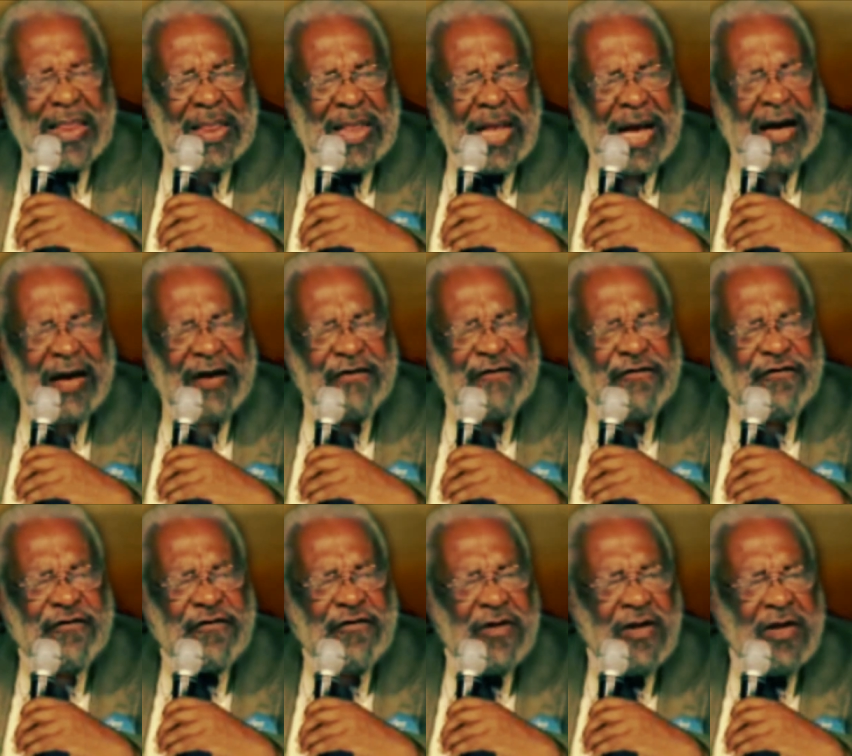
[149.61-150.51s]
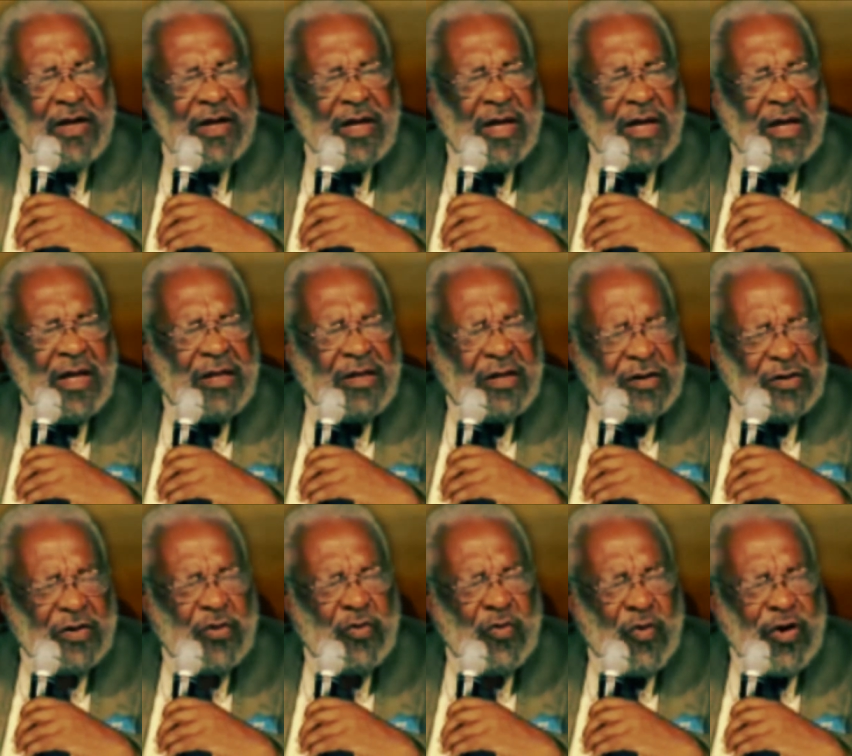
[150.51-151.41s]
life to
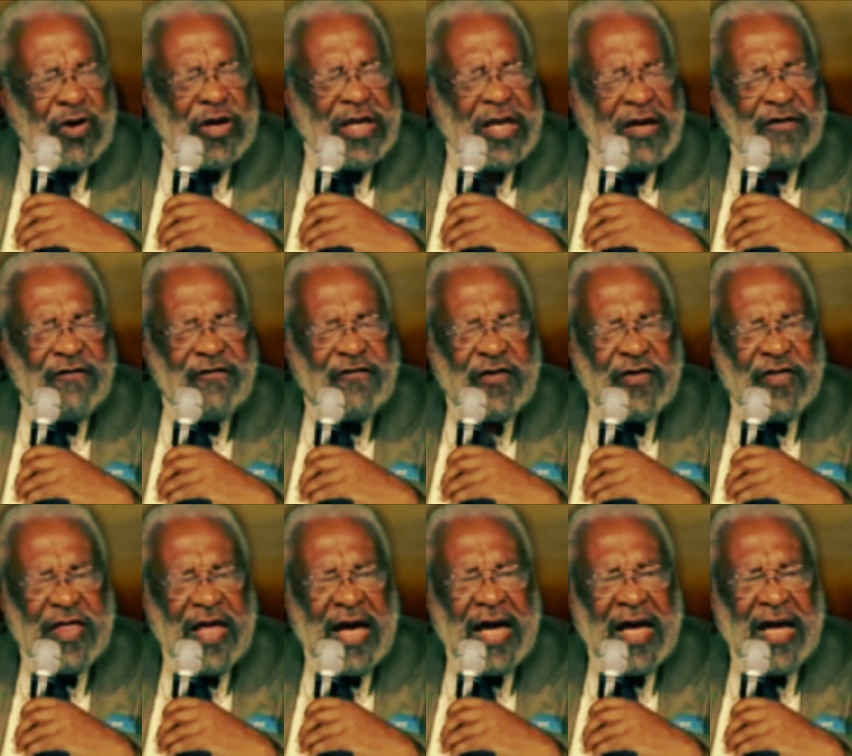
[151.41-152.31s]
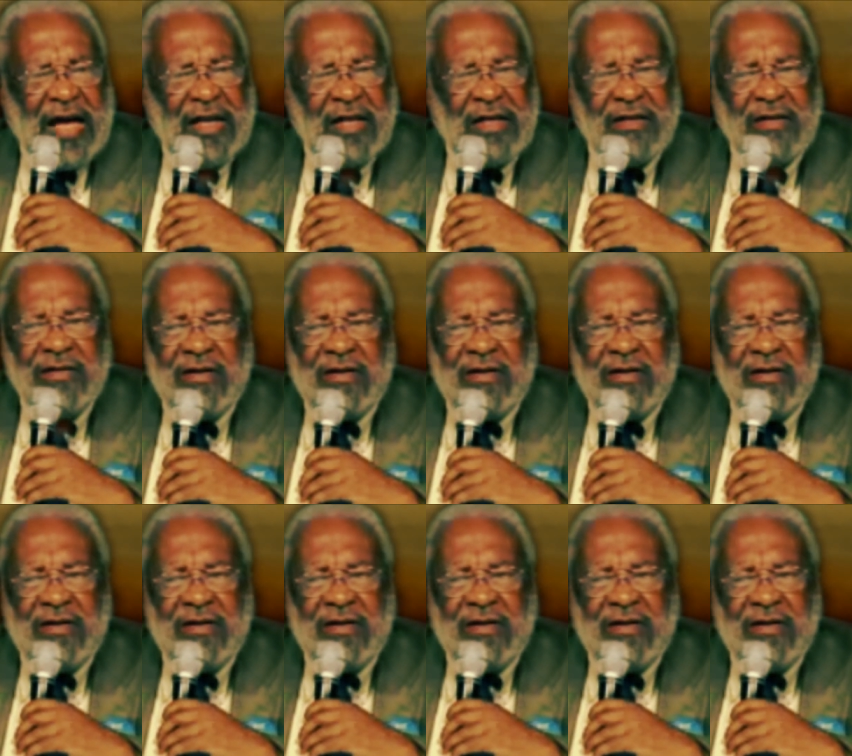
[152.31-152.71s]
the working for that.